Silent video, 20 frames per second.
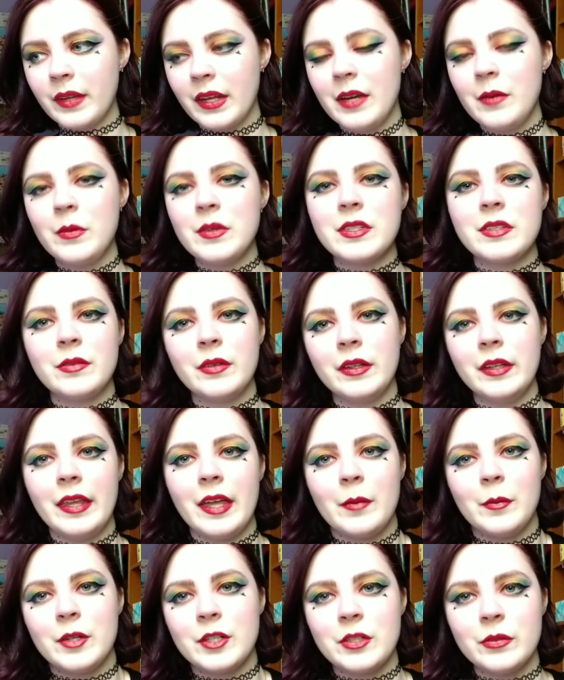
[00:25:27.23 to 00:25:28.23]
it wasn't really
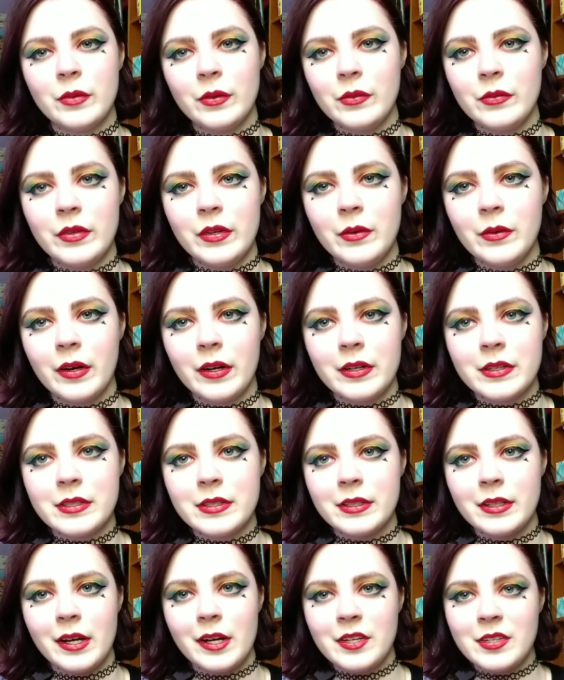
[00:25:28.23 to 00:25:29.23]
that much of a review,
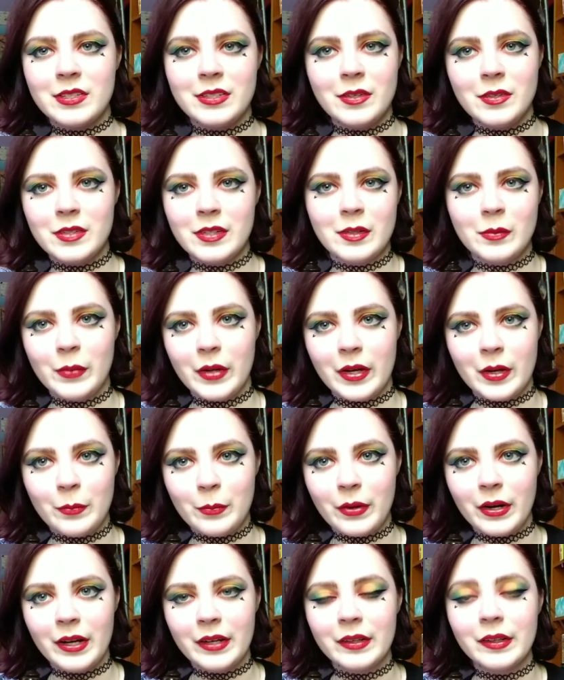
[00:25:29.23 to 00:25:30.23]
honestly. I just used it to make
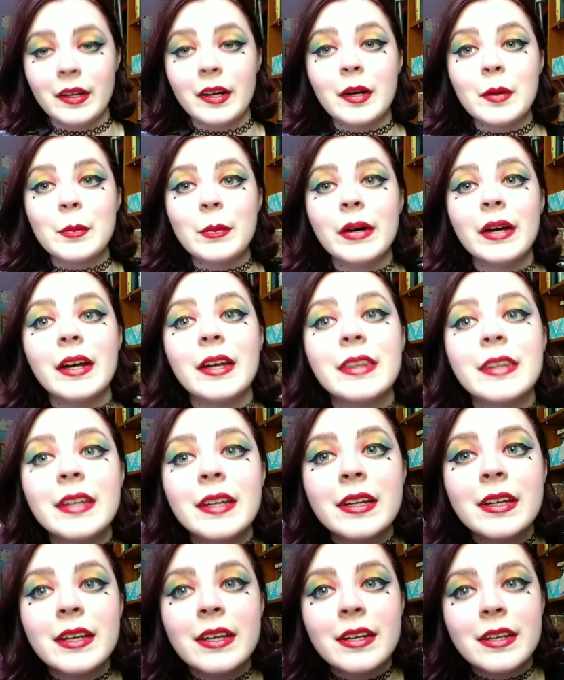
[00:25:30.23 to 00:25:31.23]
a pride look, but I
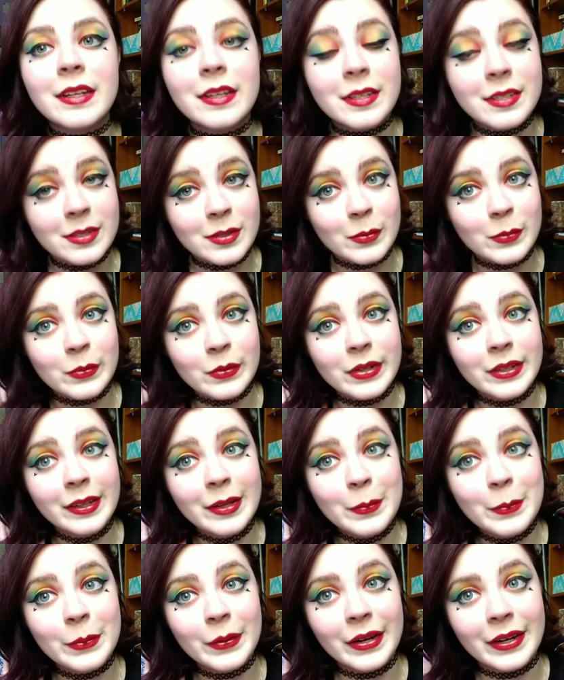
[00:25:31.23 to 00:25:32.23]
think it is
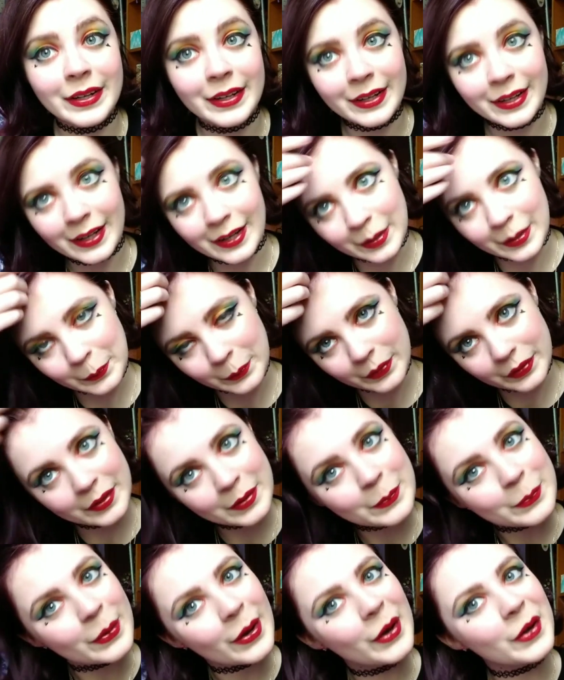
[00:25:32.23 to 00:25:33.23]
really pretty. I'm
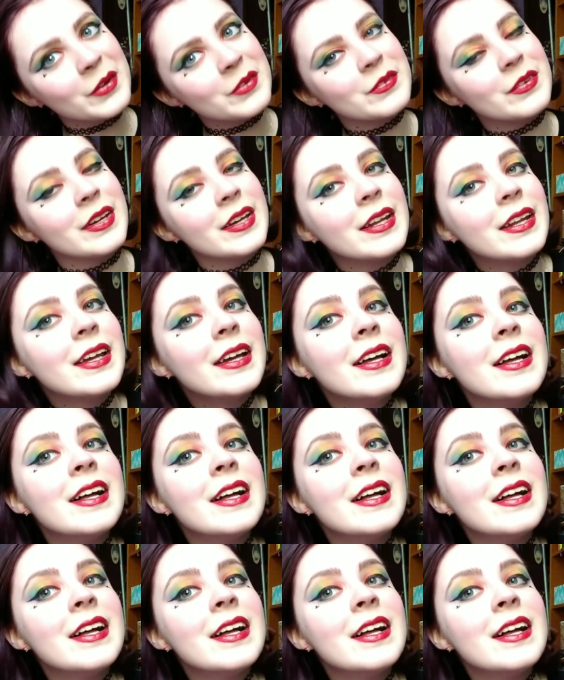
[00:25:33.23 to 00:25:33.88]
really proud of it.